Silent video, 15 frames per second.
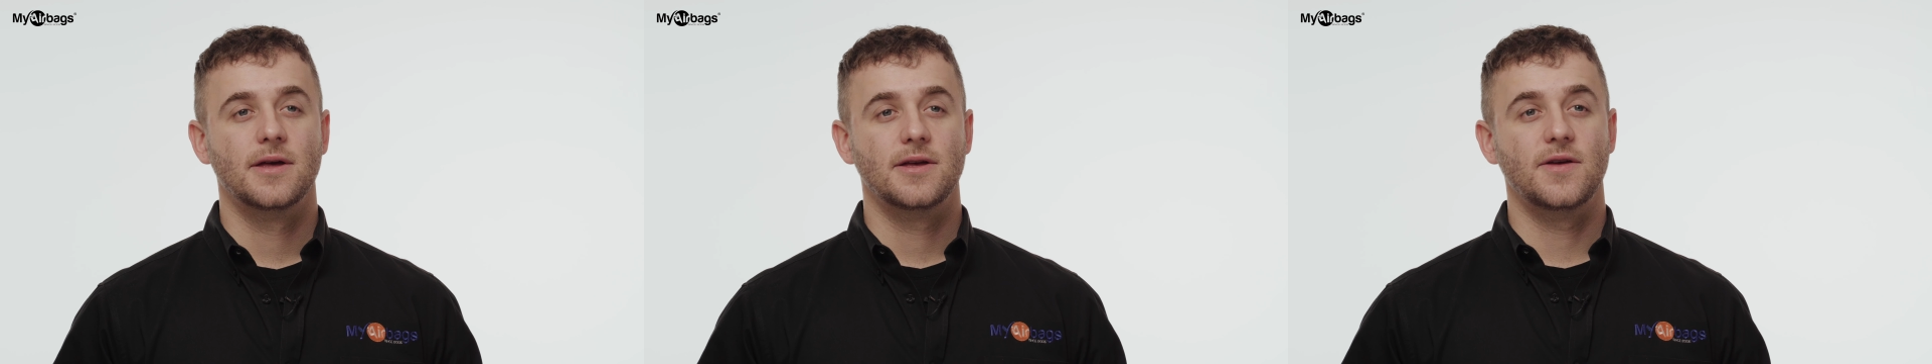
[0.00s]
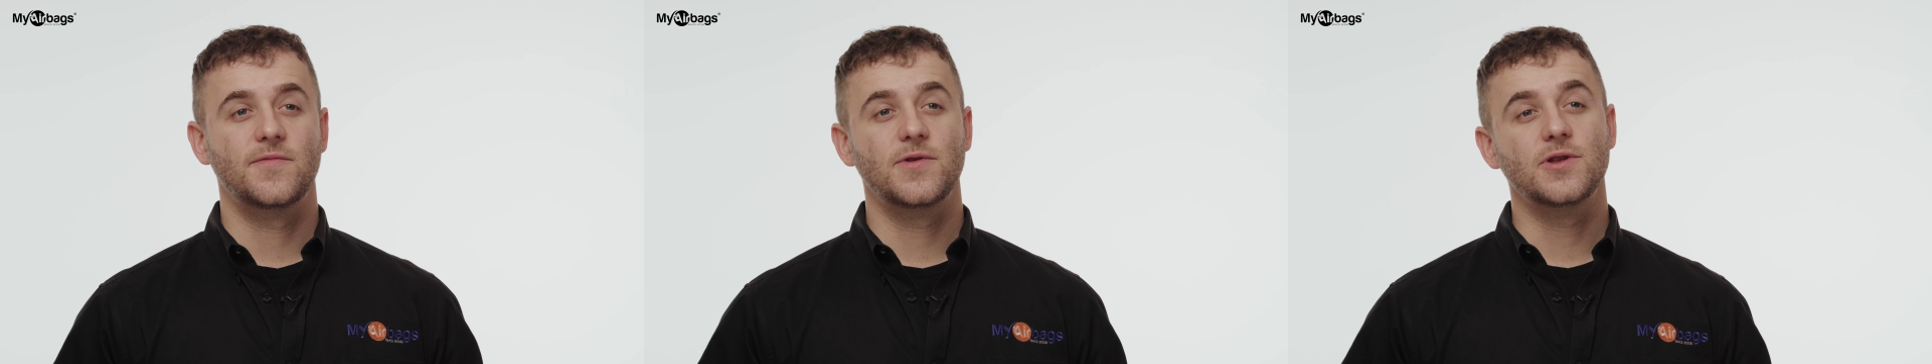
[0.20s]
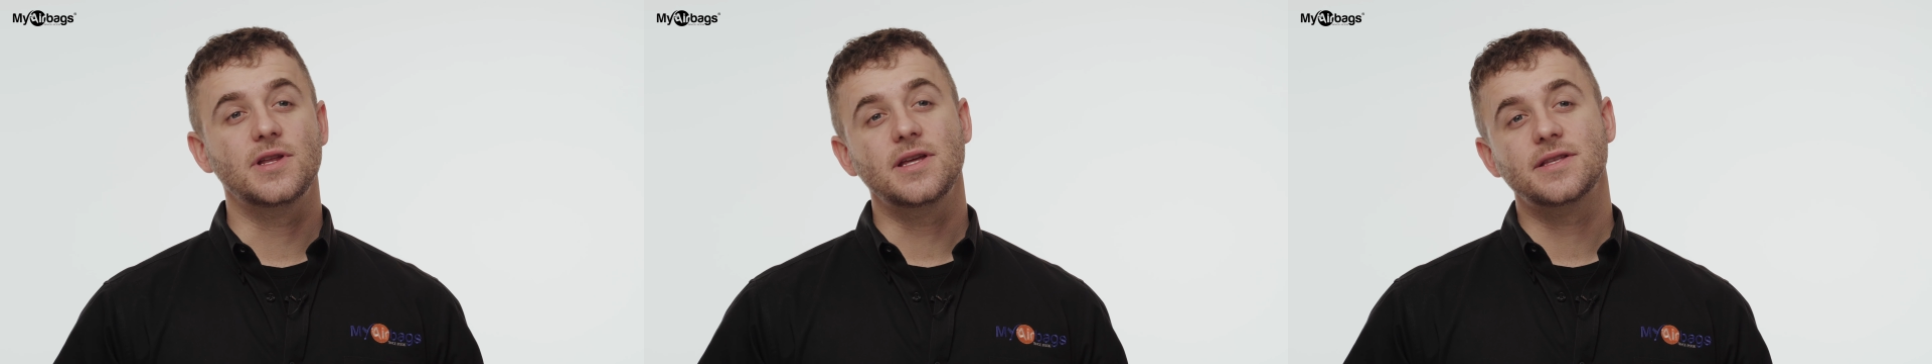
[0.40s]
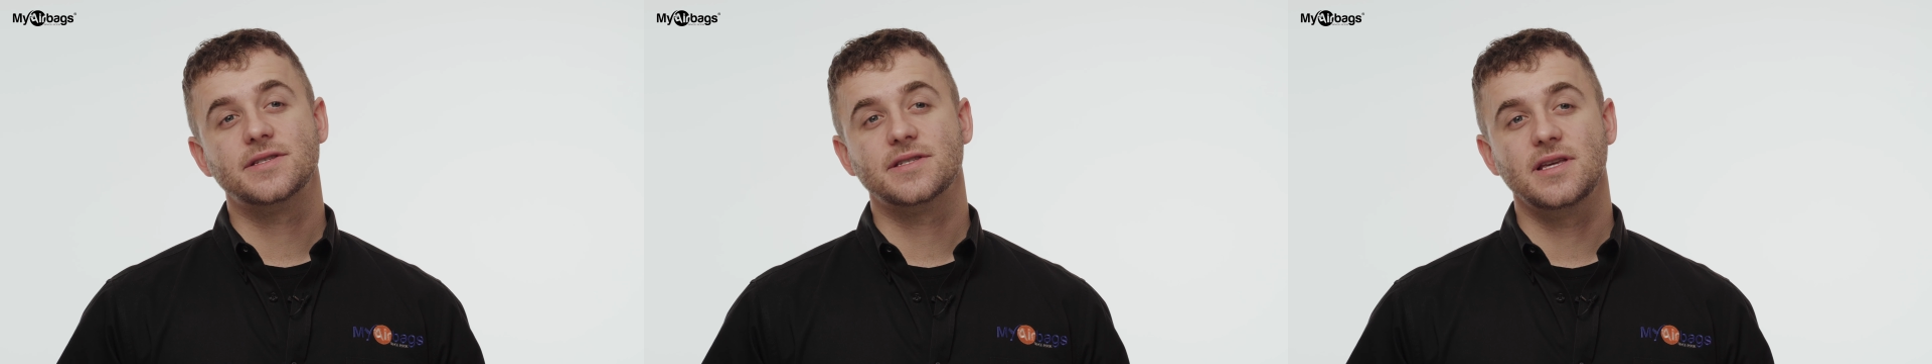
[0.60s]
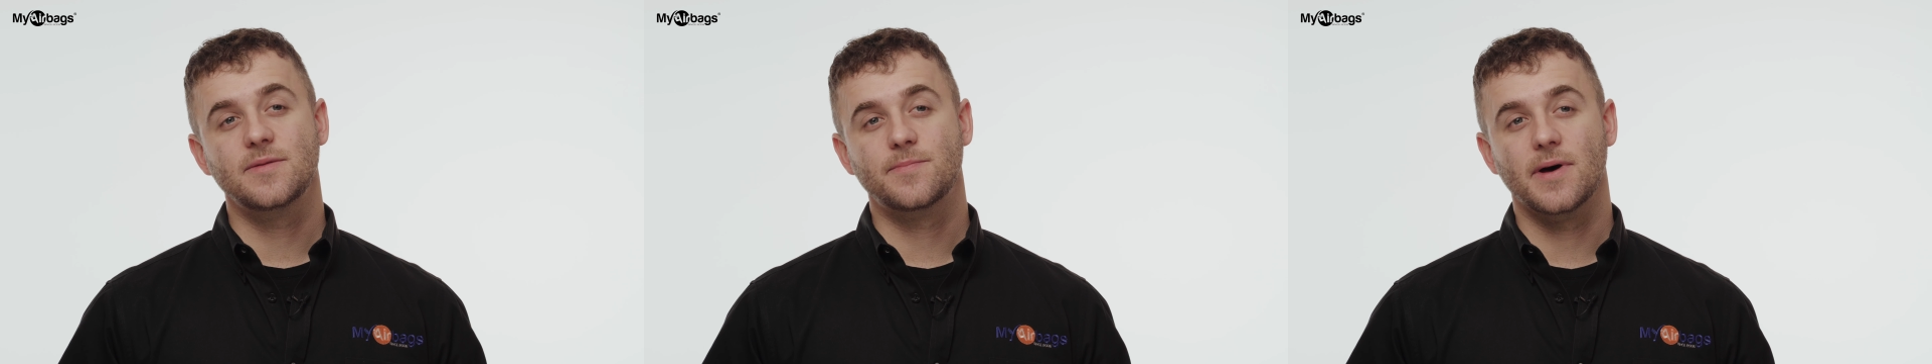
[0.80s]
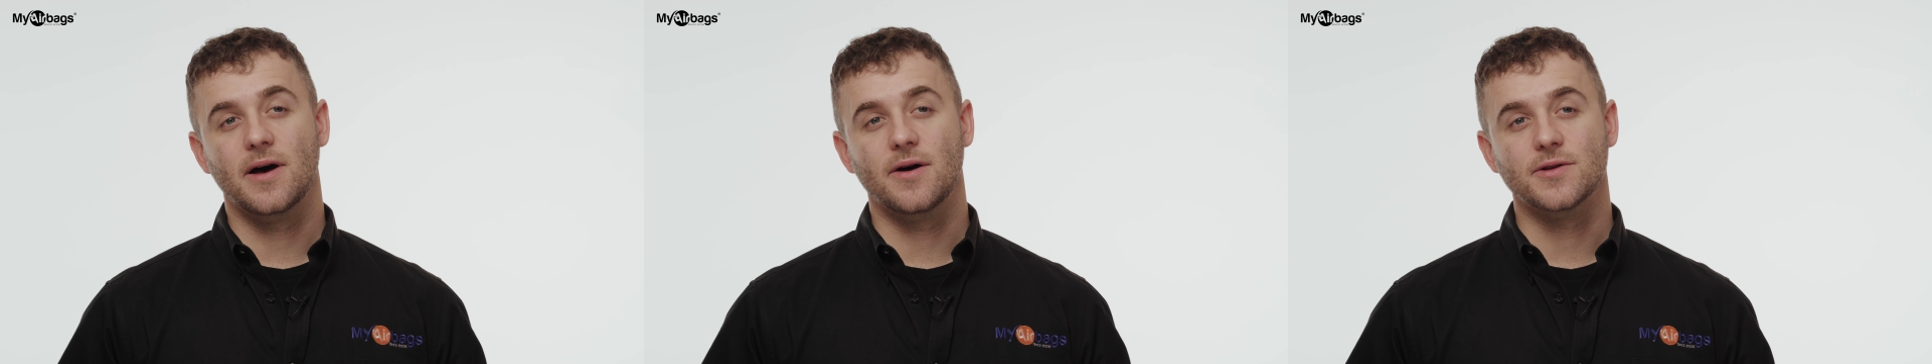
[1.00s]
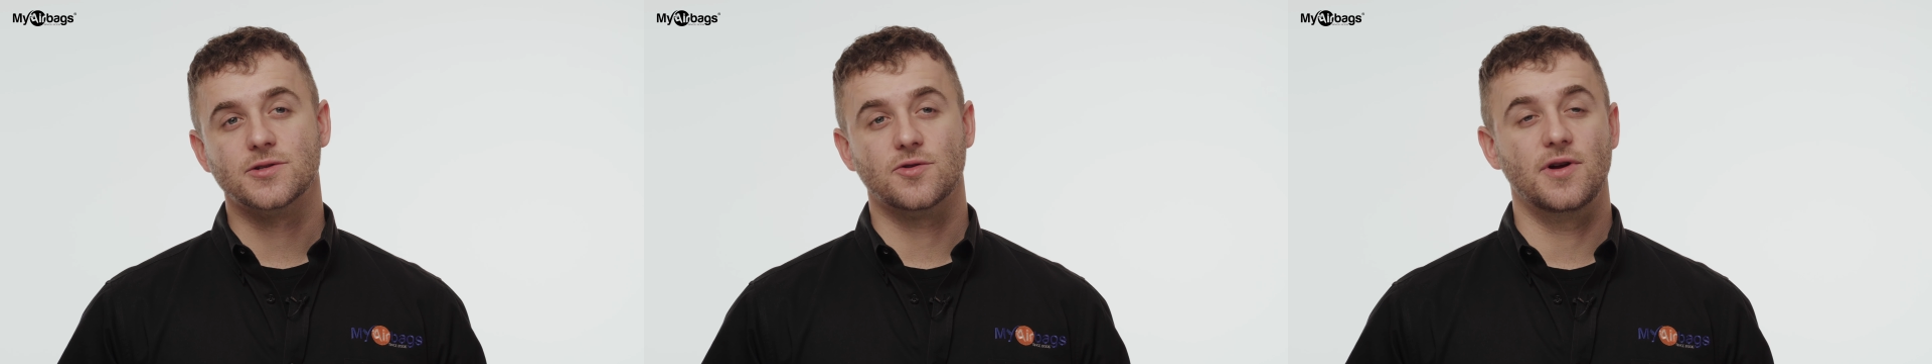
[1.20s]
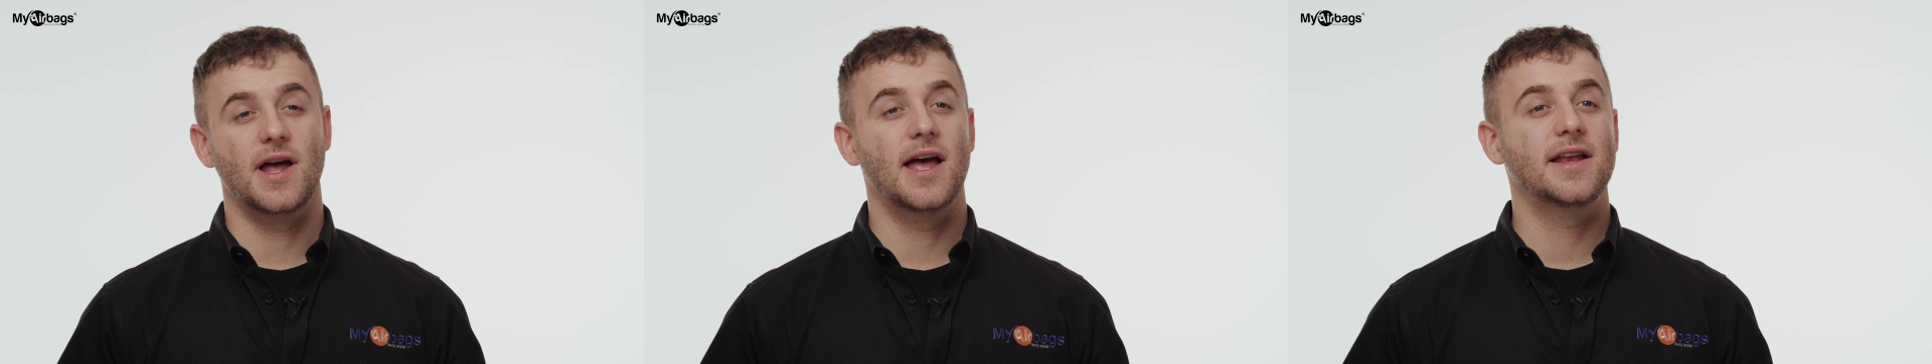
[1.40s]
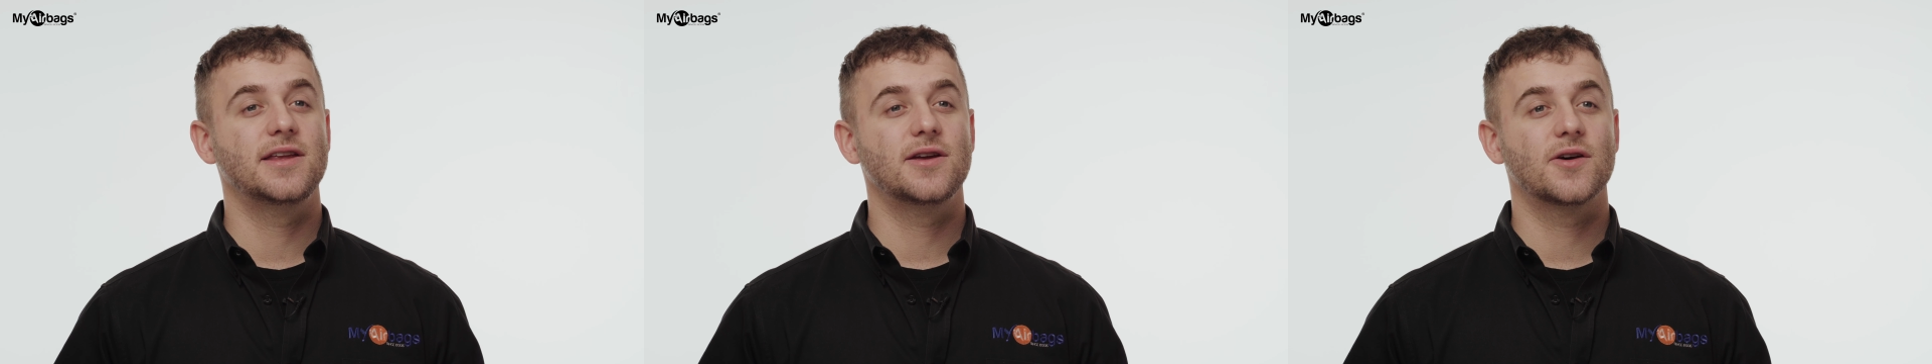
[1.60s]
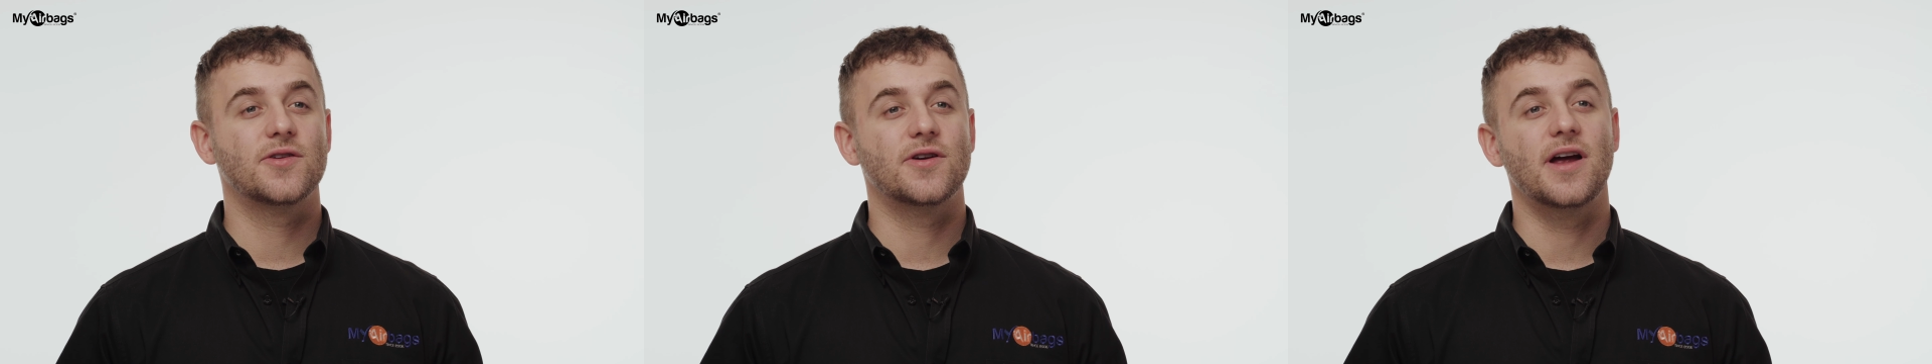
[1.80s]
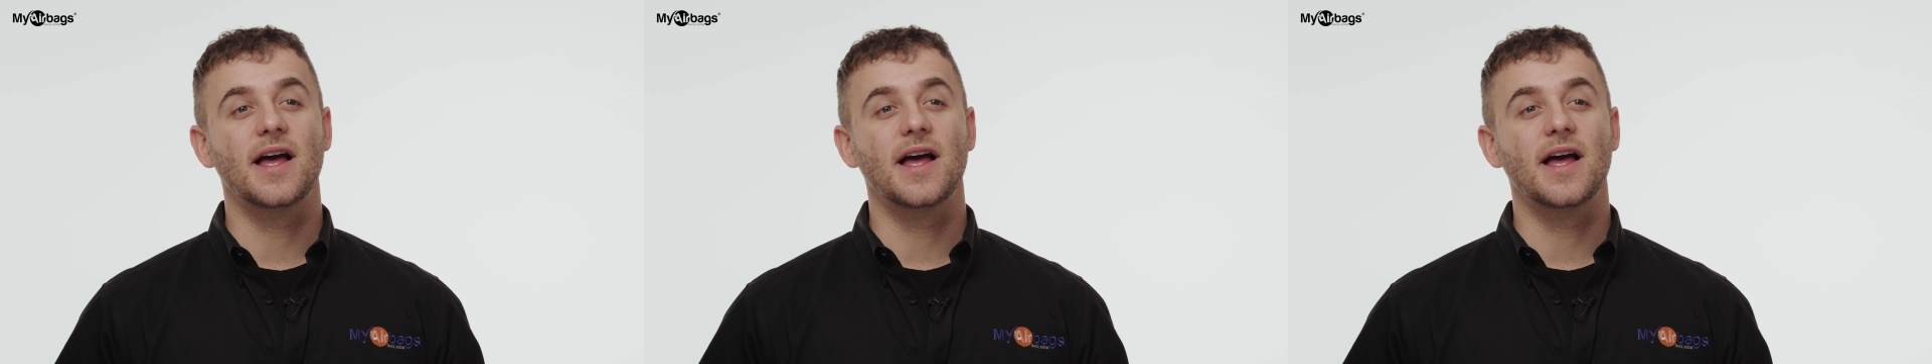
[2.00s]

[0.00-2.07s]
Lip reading: If you need seat belts or any other